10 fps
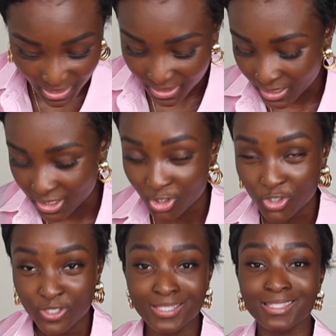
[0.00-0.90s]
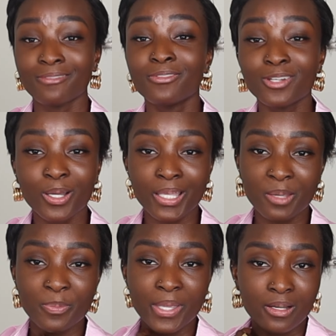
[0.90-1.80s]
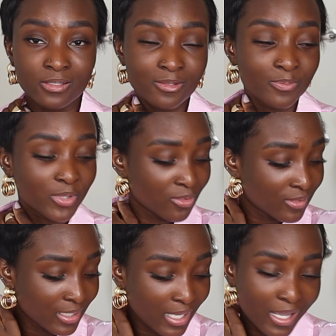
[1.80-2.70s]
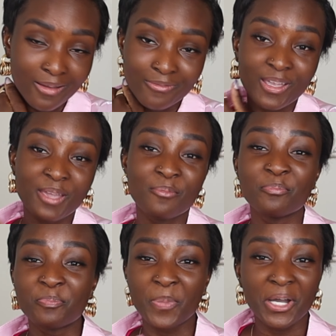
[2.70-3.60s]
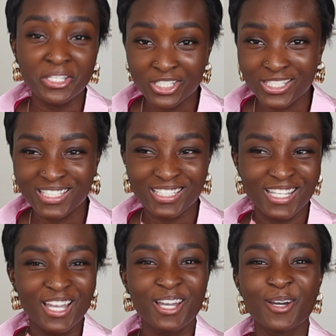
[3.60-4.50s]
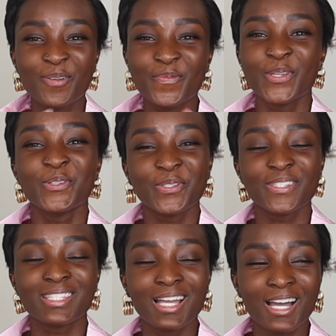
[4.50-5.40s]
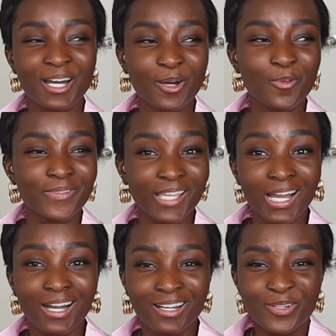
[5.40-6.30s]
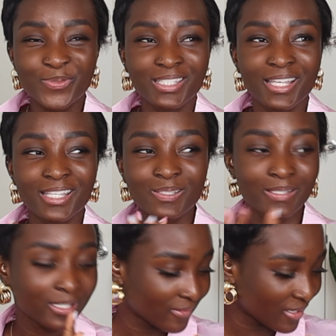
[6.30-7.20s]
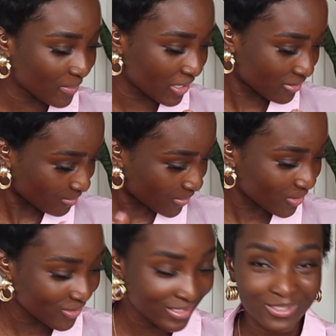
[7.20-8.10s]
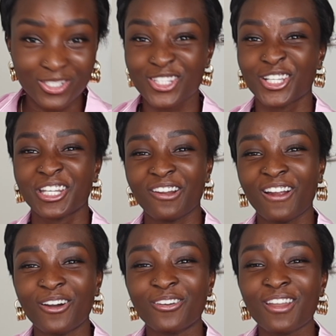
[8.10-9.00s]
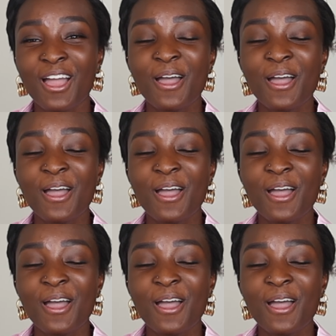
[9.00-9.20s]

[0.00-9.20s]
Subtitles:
I think I showed you 7 or 8 pairs of mules, and I have a bunch of mules. Yeah, up to like 25 pairs of mules. Just looking around.